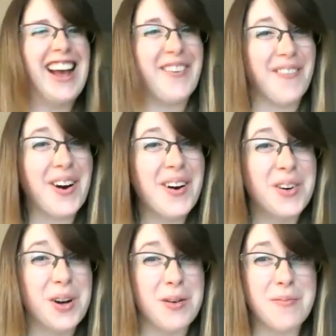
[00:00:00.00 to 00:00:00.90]

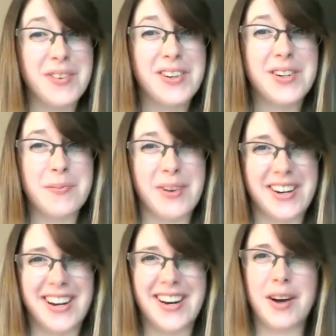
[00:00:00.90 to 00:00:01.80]
Welcome to
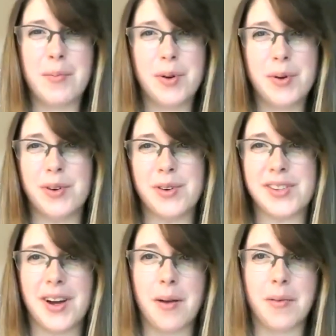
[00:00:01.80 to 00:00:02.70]
Monday Night Paws.
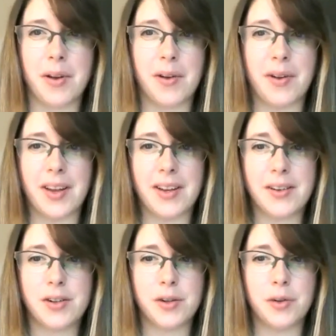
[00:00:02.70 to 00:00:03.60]
I'm going
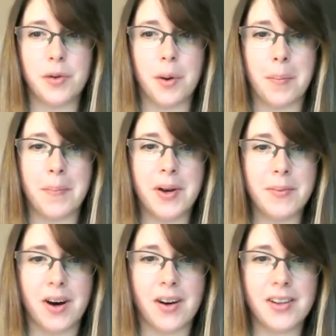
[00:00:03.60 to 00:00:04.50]
to
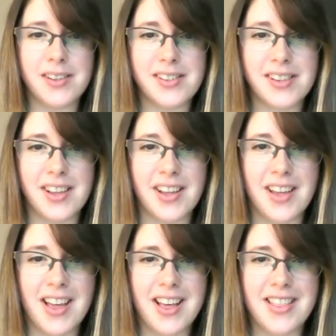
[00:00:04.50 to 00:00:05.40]
minimize
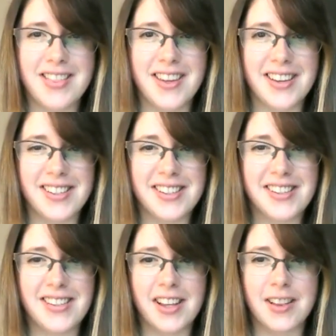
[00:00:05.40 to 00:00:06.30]

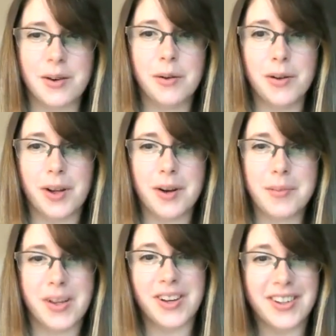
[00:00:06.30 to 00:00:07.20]
this in the corner
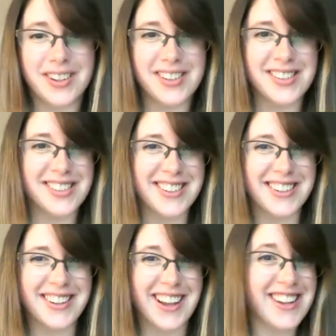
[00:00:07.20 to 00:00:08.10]
because
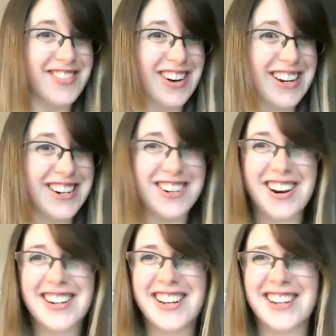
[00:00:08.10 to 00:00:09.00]
it's really
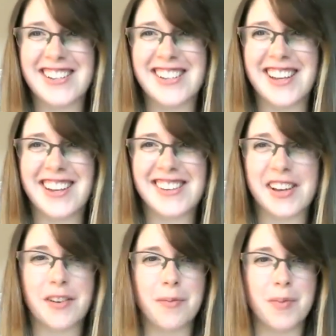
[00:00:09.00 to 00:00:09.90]
distracting seeing
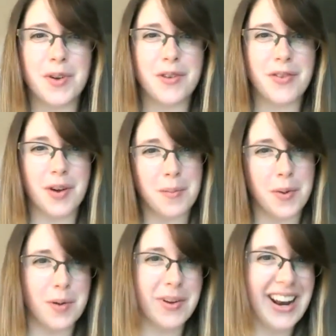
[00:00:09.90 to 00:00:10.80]
yourself move a
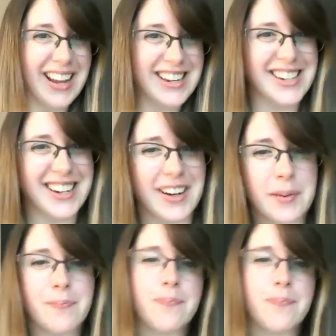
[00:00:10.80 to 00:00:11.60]
moment later.